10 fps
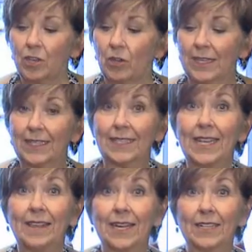You can
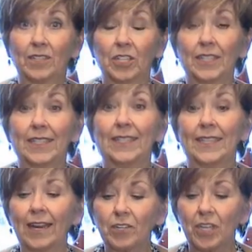see that it's just a
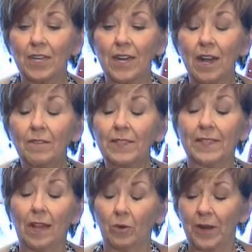section of
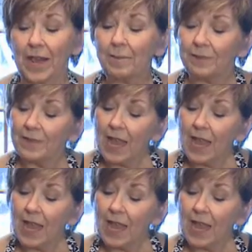celery.